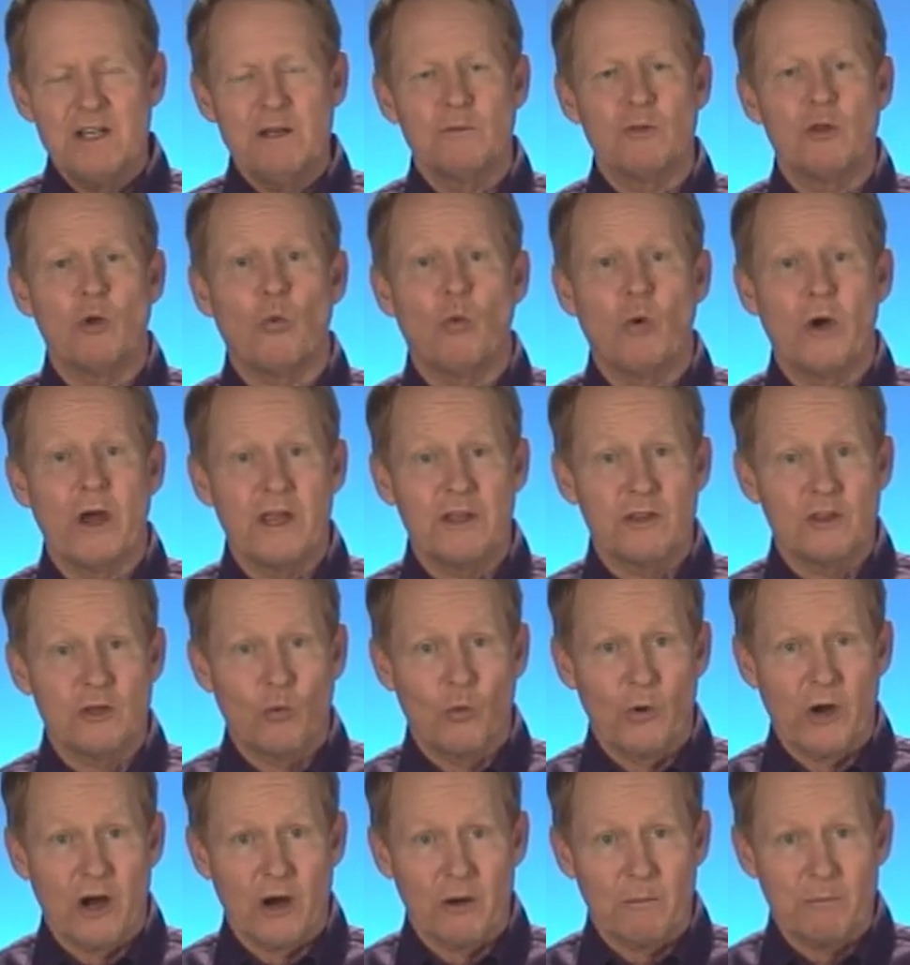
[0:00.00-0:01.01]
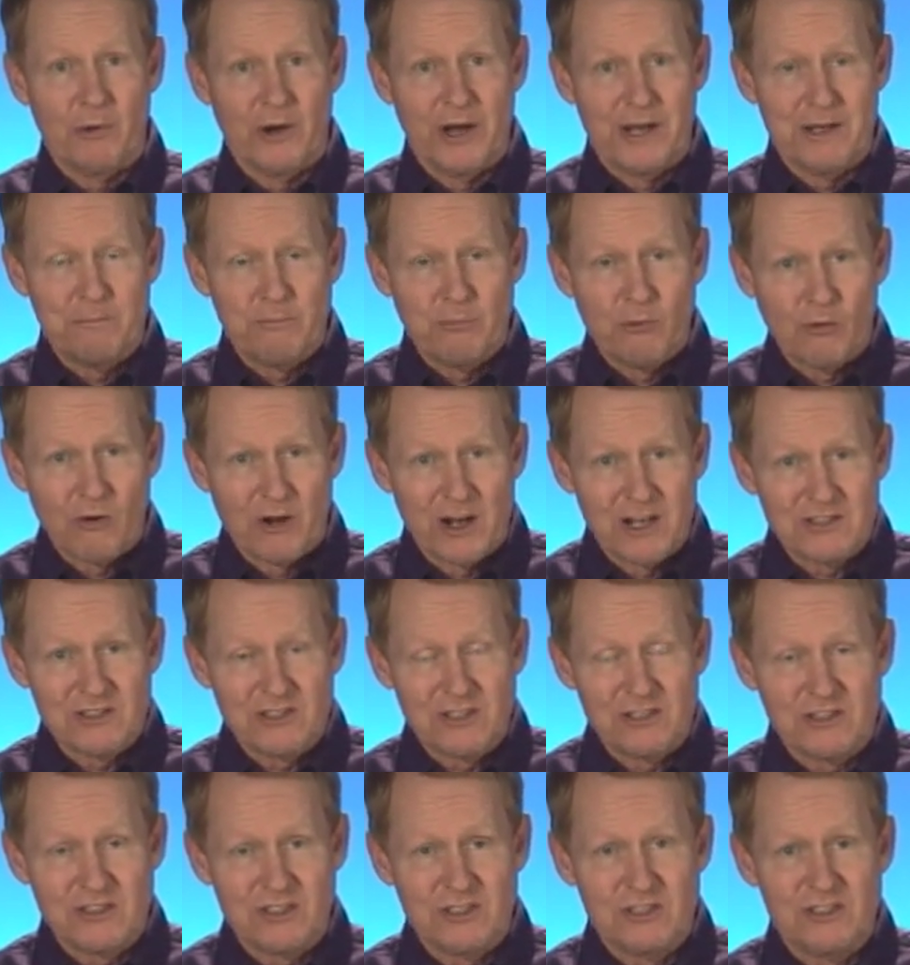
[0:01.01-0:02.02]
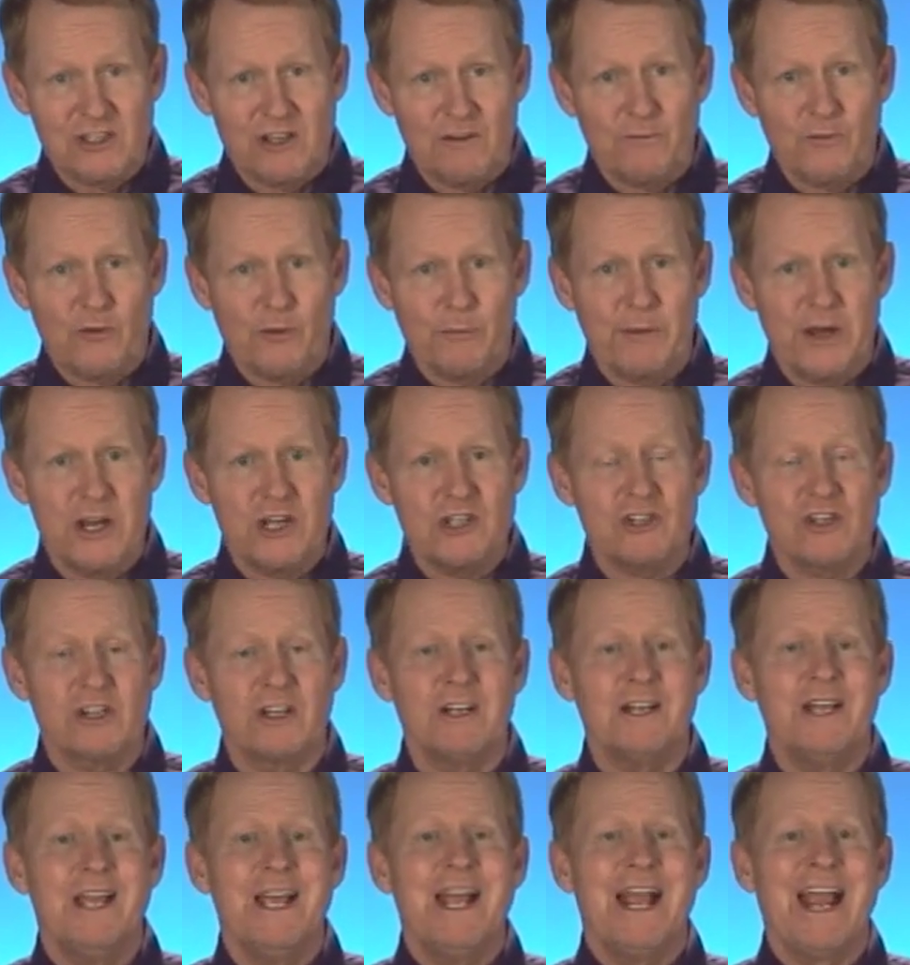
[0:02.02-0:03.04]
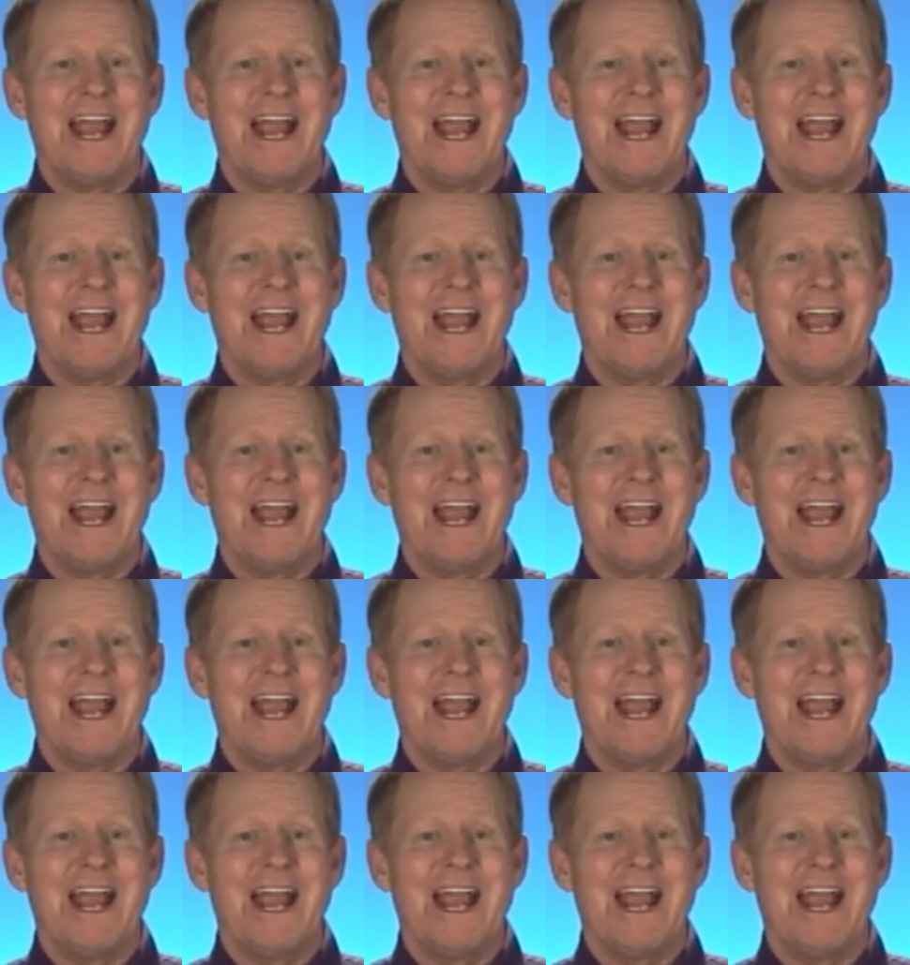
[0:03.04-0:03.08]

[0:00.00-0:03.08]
the way, the way our brain processes information,